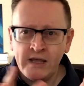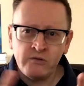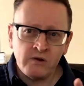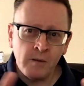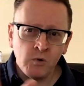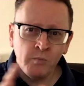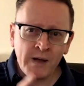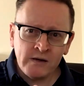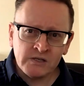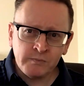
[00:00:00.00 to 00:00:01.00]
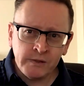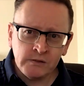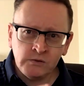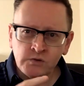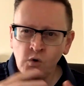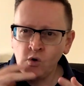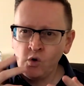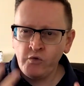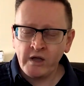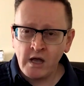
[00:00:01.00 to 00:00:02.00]
either a more balanced
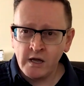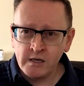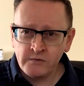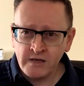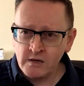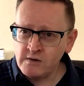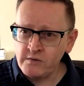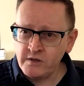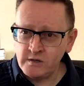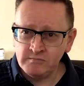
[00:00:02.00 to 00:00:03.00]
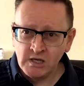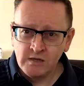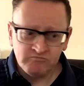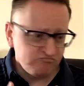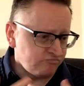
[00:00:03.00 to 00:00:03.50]
build or the kind of hero that,